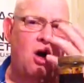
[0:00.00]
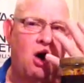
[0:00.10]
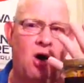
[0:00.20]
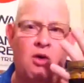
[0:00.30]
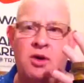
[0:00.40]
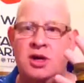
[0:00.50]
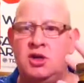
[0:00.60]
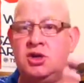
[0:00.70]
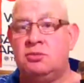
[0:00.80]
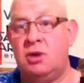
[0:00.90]

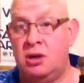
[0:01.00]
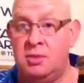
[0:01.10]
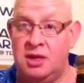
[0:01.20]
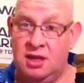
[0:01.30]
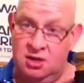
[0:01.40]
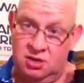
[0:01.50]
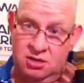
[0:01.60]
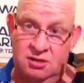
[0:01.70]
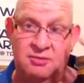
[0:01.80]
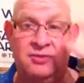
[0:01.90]
orange aroma that
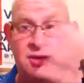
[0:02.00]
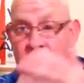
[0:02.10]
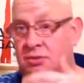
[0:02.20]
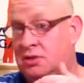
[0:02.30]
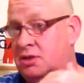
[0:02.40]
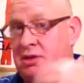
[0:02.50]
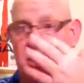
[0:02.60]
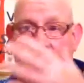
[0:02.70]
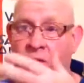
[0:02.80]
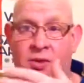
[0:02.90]
just fills
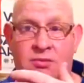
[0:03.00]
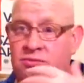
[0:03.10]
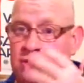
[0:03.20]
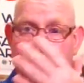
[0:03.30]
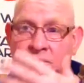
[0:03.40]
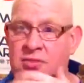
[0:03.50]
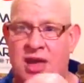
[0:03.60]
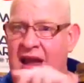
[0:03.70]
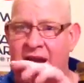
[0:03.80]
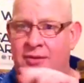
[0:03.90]
the whole room,
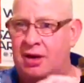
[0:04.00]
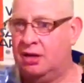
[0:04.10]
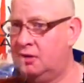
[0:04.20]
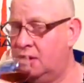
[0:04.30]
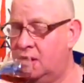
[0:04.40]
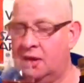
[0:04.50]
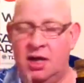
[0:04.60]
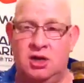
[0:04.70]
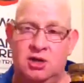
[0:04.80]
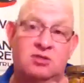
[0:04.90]
the area.
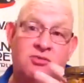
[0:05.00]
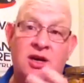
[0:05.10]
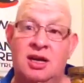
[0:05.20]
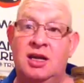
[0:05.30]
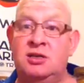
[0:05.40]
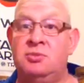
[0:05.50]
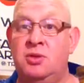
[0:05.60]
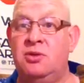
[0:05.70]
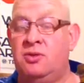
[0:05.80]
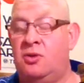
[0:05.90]
It just really is
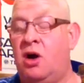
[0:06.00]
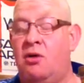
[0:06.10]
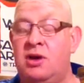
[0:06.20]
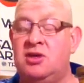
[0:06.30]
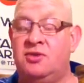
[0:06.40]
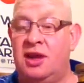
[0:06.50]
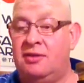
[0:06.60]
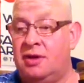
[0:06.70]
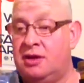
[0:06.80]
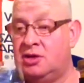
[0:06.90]
beautiful orange
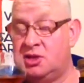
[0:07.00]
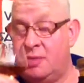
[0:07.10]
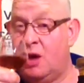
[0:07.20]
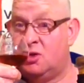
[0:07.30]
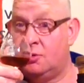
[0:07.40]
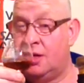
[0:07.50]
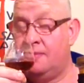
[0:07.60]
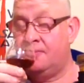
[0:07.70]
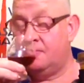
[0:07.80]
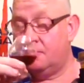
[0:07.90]
flavour, smell to
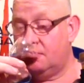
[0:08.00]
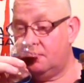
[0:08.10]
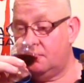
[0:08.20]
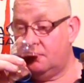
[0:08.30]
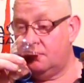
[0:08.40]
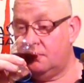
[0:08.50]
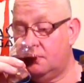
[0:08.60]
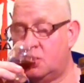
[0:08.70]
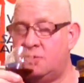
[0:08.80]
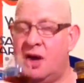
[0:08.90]
it.
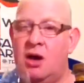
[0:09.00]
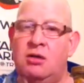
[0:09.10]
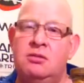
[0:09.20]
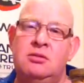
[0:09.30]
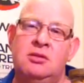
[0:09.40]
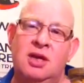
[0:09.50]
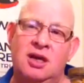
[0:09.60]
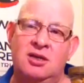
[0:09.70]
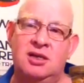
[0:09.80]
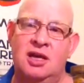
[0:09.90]
Smell, like
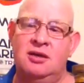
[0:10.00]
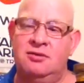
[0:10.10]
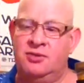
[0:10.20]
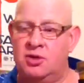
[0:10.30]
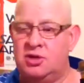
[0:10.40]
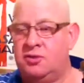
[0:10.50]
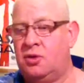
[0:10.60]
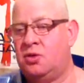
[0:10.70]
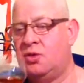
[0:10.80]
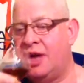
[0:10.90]
I said, first of
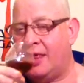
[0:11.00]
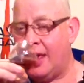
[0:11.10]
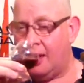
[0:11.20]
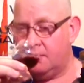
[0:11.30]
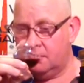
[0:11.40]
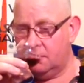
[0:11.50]
all, you get that